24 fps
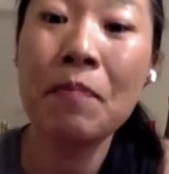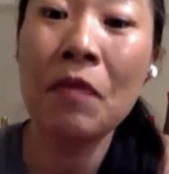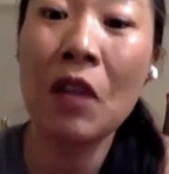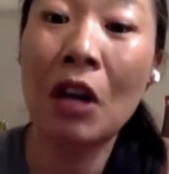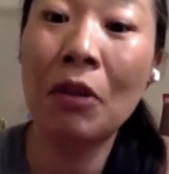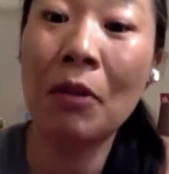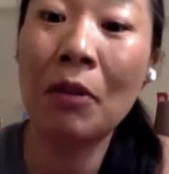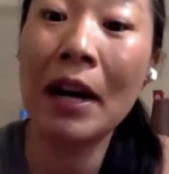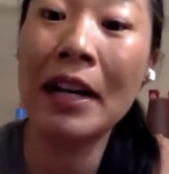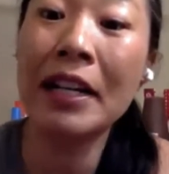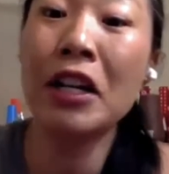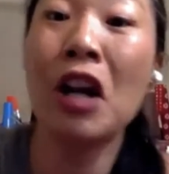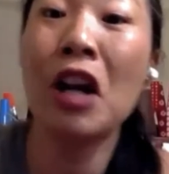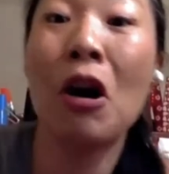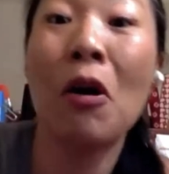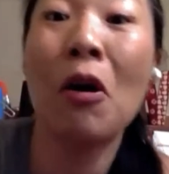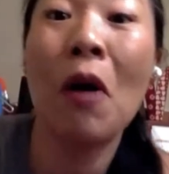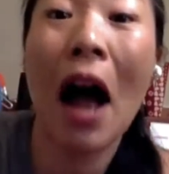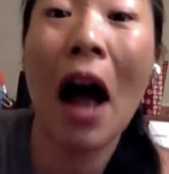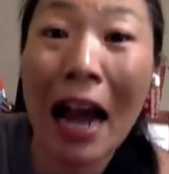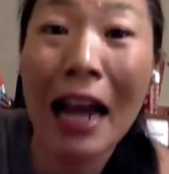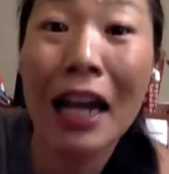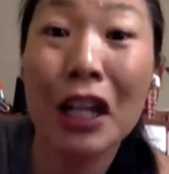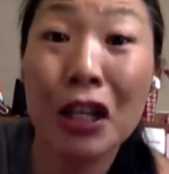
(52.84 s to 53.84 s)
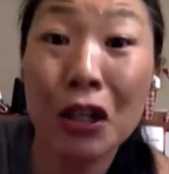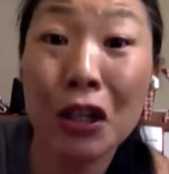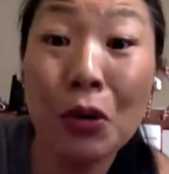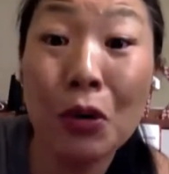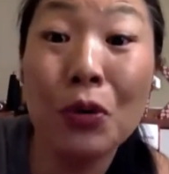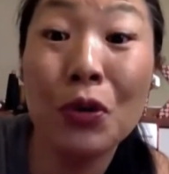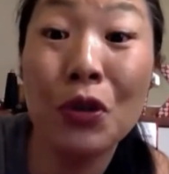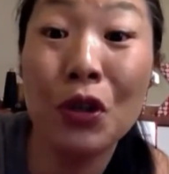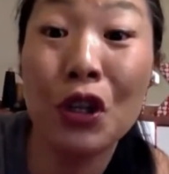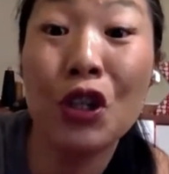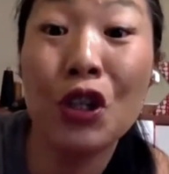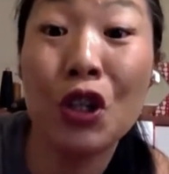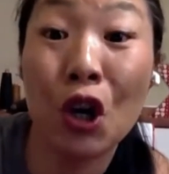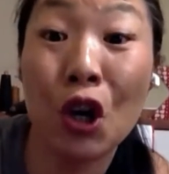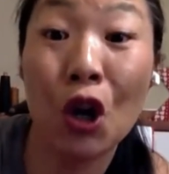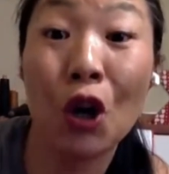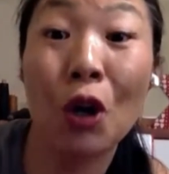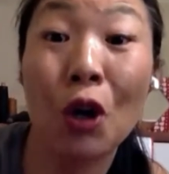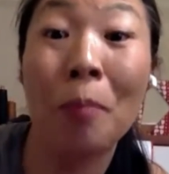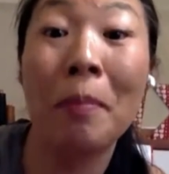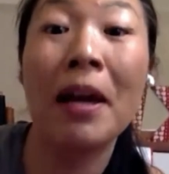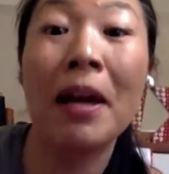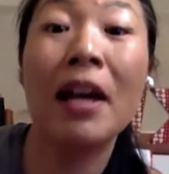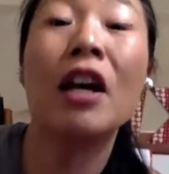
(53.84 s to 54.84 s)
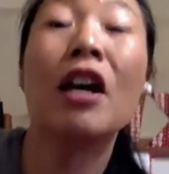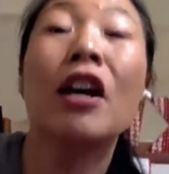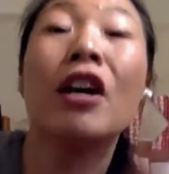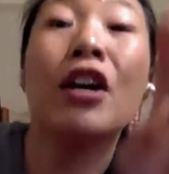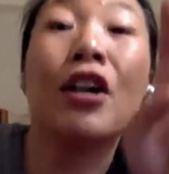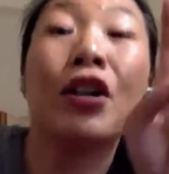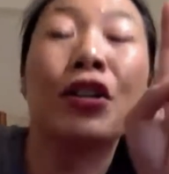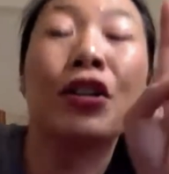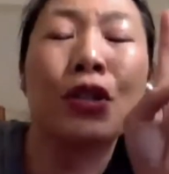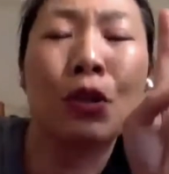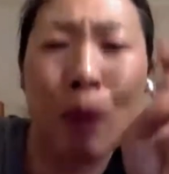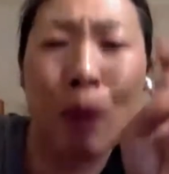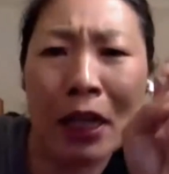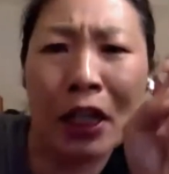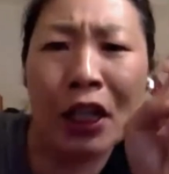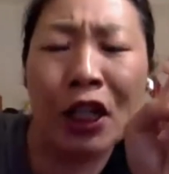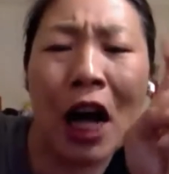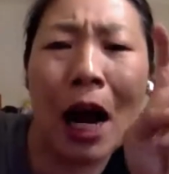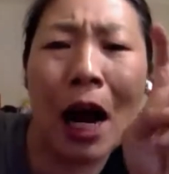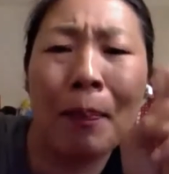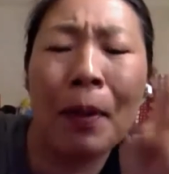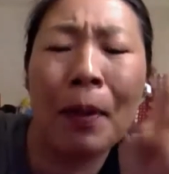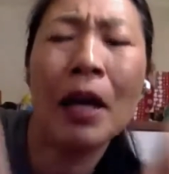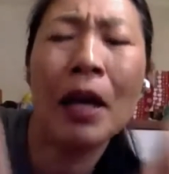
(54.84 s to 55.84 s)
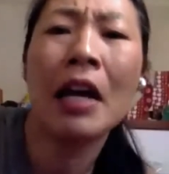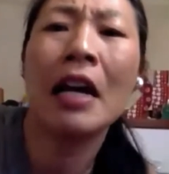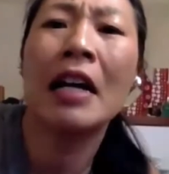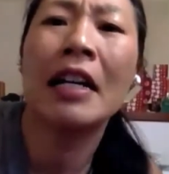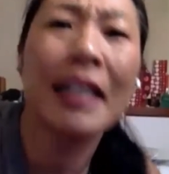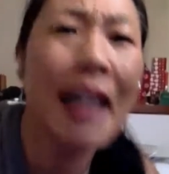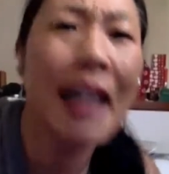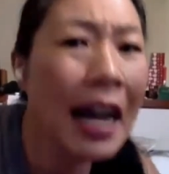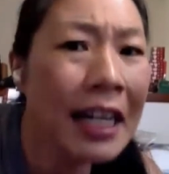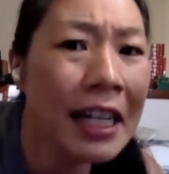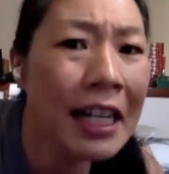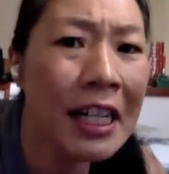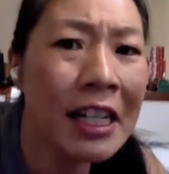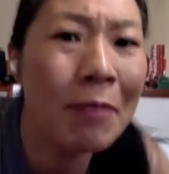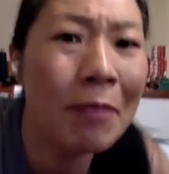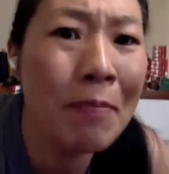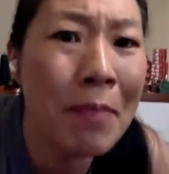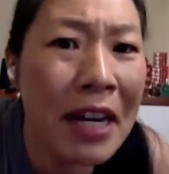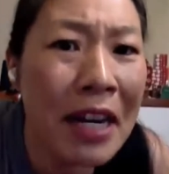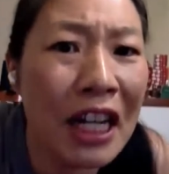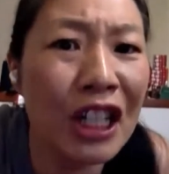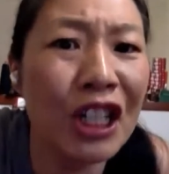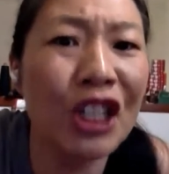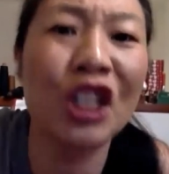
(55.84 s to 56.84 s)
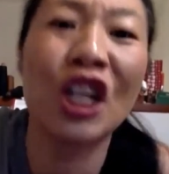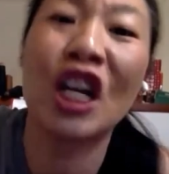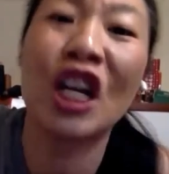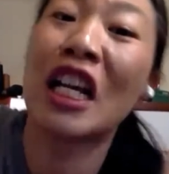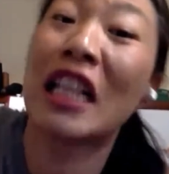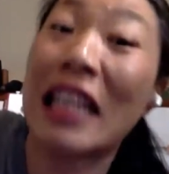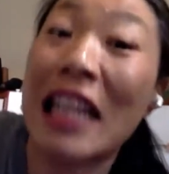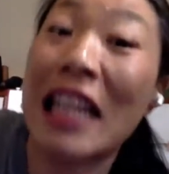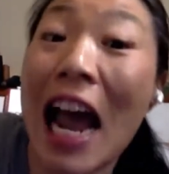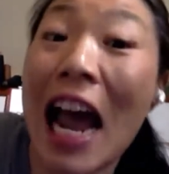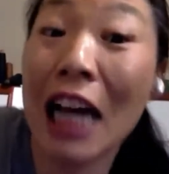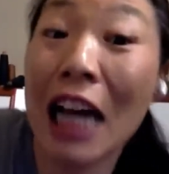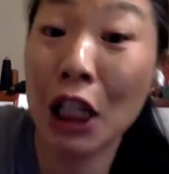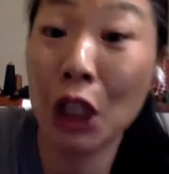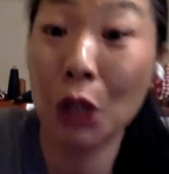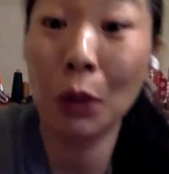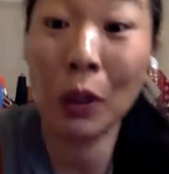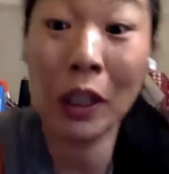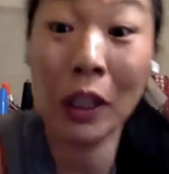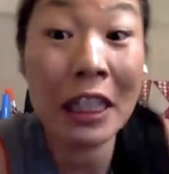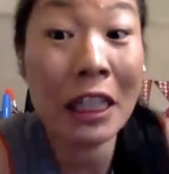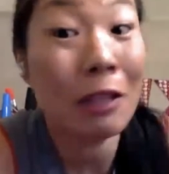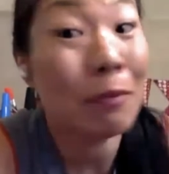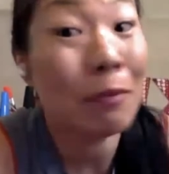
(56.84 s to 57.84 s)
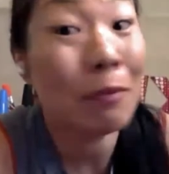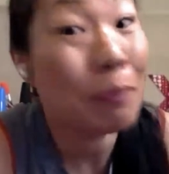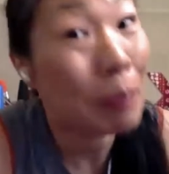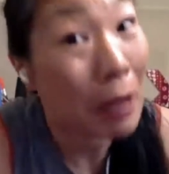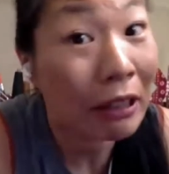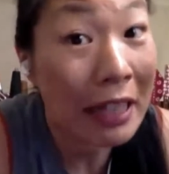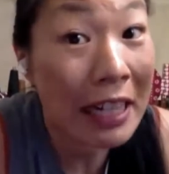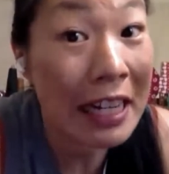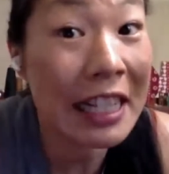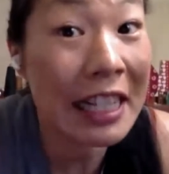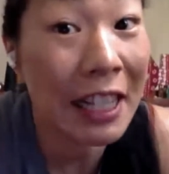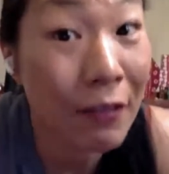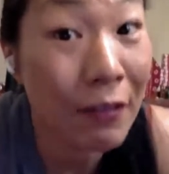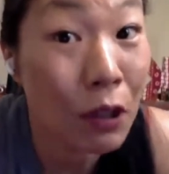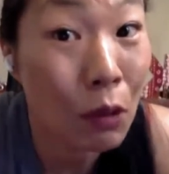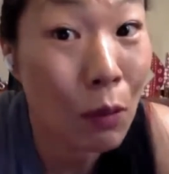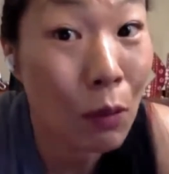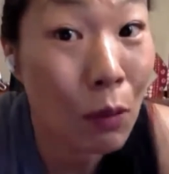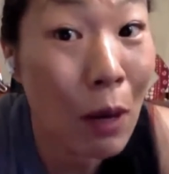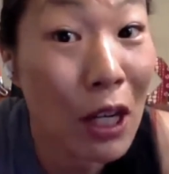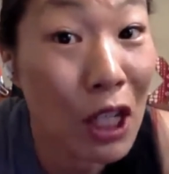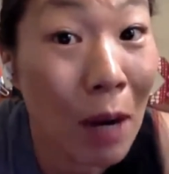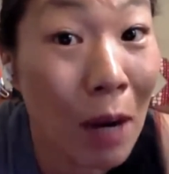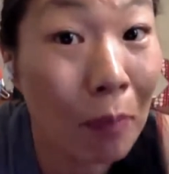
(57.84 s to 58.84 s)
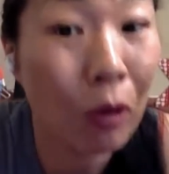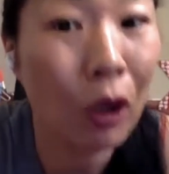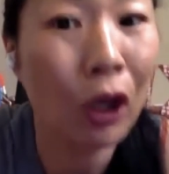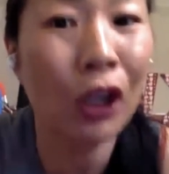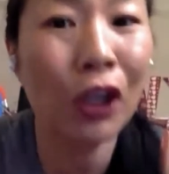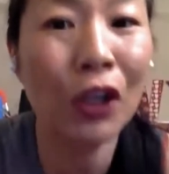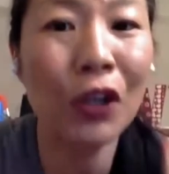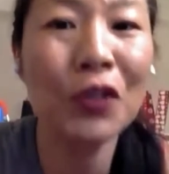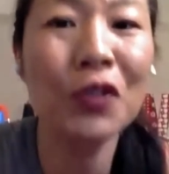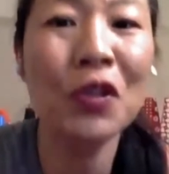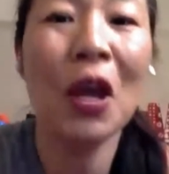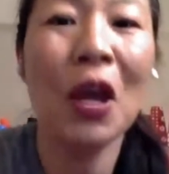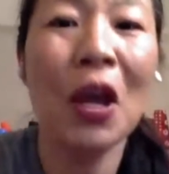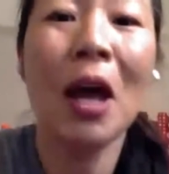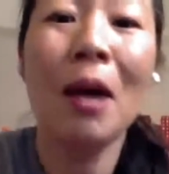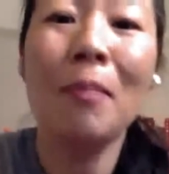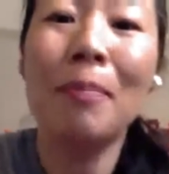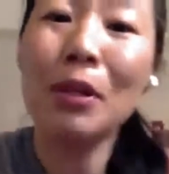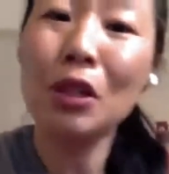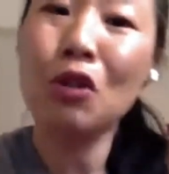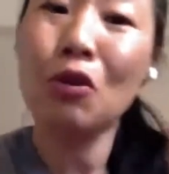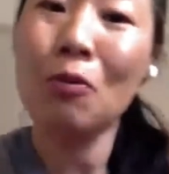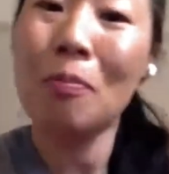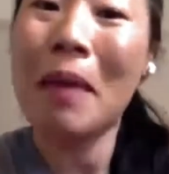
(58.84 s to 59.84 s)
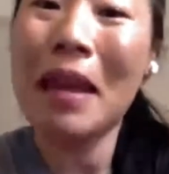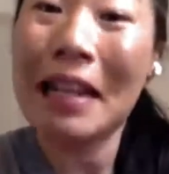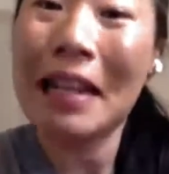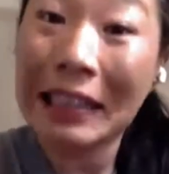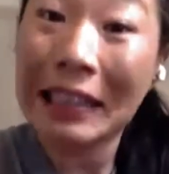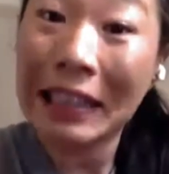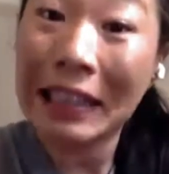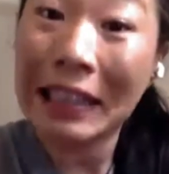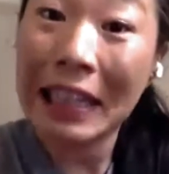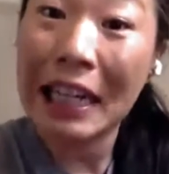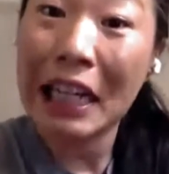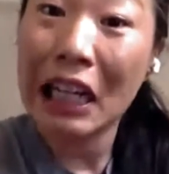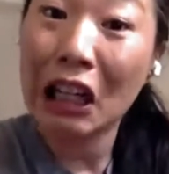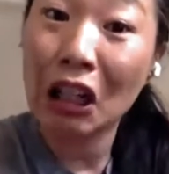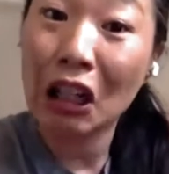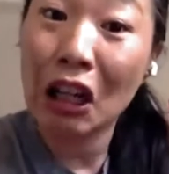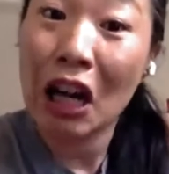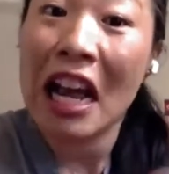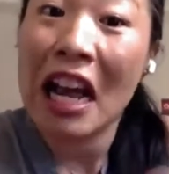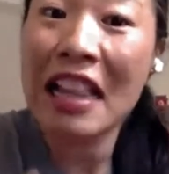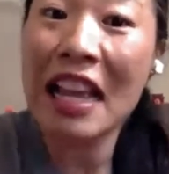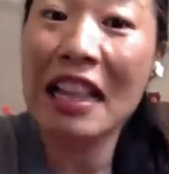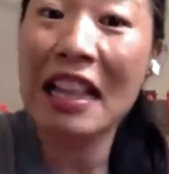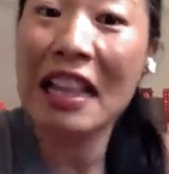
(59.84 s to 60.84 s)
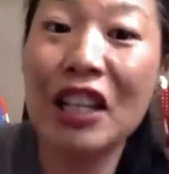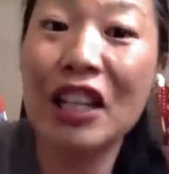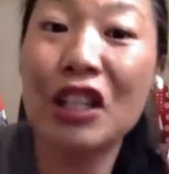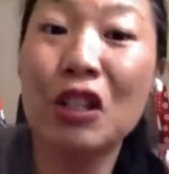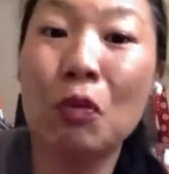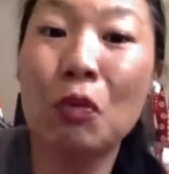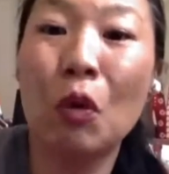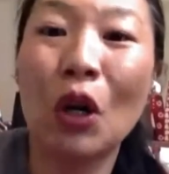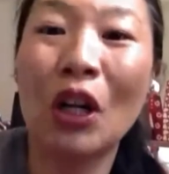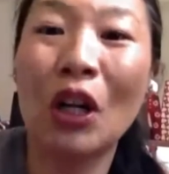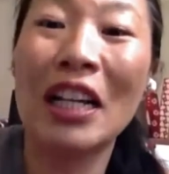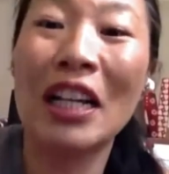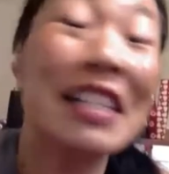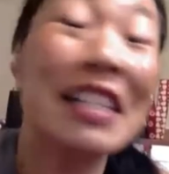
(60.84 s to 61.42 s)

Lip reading: All right, you know, I use the term sweatshop, not to diminish the actual experience of sweatshop workers, but to make clear that this work